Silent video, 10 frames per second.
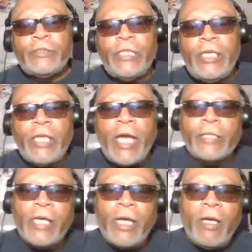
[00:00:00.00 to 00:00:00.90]
That's
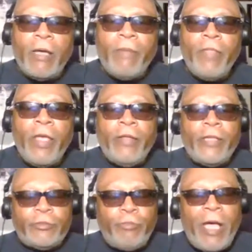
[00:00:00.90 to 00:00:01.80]

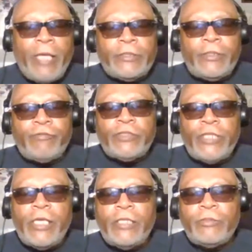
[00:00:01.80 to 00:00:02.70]

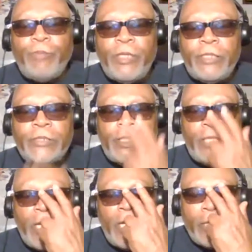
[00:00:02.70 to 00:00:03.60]

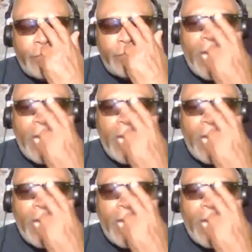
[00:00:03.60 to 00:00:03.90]
positivechangepc.com.